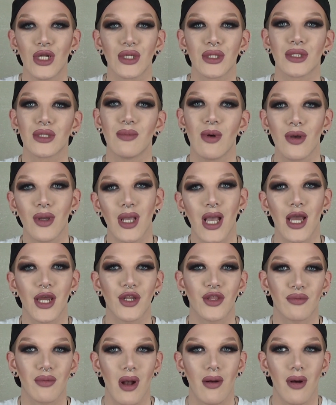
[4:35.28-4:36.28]
smoky eye
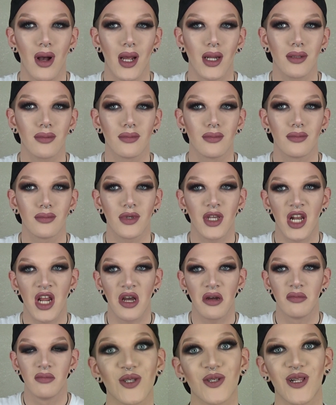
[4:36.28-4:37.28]
to throw on, you
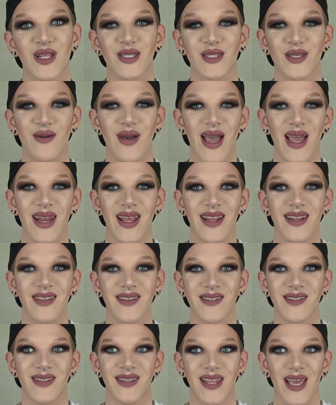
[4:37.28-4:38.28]
know. So let's go ahead and
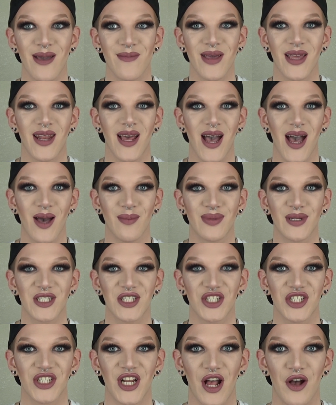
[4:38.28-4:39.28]
glam it up,
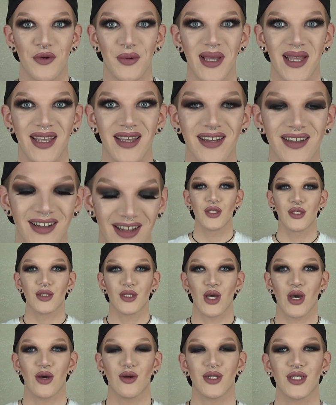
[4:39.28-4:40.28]
shall we?
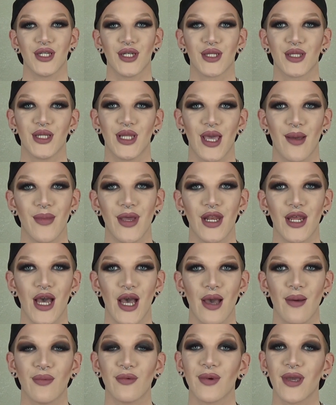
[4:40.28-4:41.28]
So to glam it
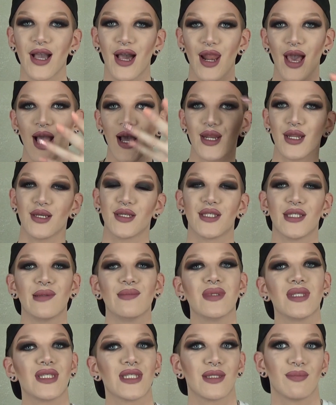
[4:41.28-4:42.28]
up, we gotta add
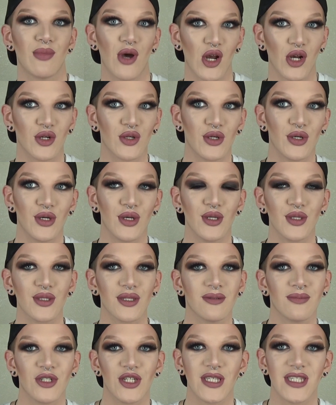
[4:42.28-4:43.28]
some sparkle.
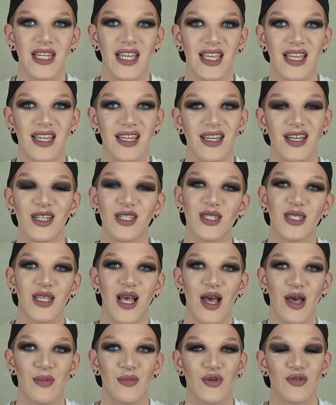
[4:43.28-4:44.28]
So I'm just taking
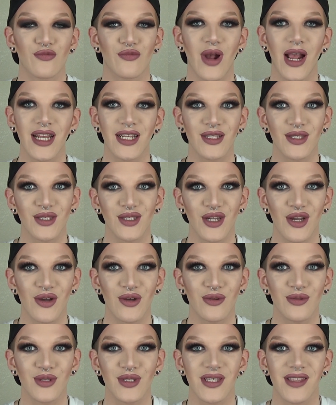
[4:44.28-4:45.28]
some
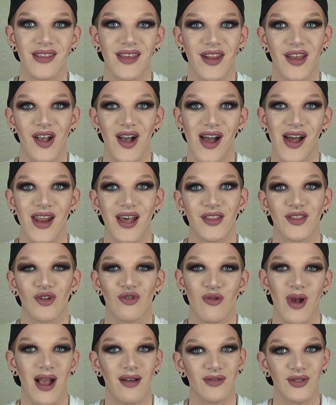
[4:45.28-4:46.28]
rhinestones that I got at the
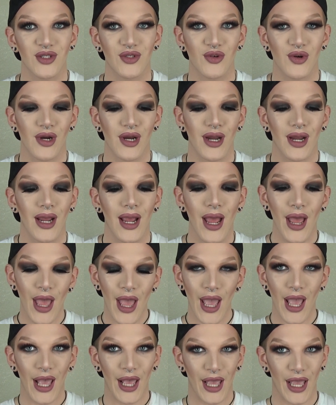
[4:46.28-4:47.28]
craft store,
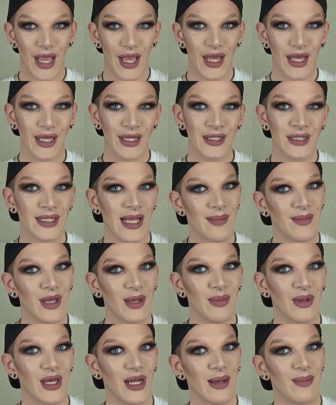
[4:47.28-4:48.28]
and I'm
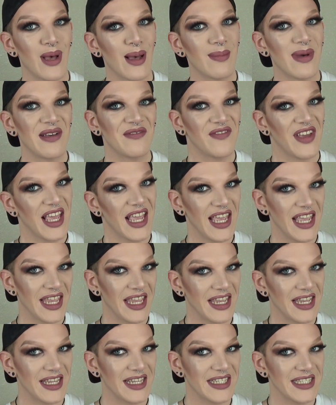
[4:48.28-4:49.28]
gonna put them on my
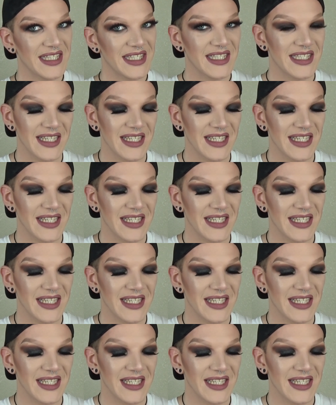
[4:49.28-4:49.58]
face.